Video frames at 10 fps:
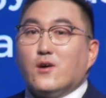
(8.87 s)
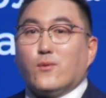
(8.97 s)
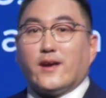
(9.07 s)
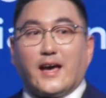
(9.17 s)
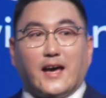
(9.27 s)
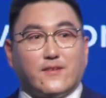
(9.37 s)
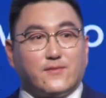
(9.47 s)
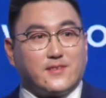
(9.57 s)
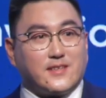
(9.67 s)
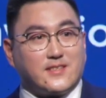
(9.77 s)
we
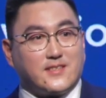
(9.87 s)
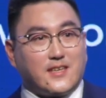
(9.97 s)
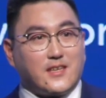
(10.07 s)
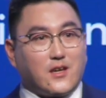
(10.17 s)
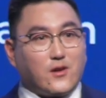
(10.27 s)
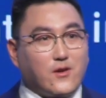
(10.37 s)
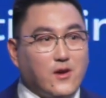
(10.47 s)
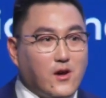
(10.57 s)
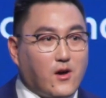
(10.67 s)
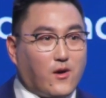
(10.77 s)
have the CEO
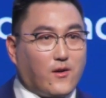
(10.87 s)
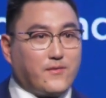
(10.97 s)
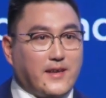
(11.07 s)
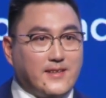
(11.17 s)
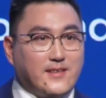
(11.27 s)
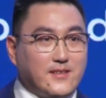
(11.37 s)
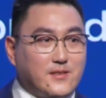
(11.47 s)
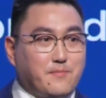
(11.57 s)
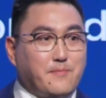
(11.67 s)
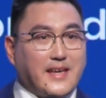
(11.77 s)
of India's
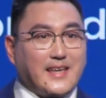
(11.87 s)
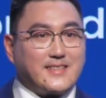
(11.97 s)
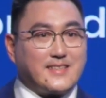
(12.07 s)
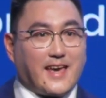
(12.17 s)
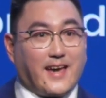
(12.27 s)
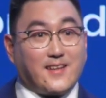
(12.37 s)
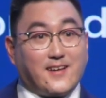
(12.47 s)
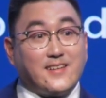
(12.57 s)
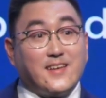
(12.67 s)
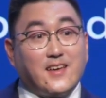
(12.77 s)
biggest airline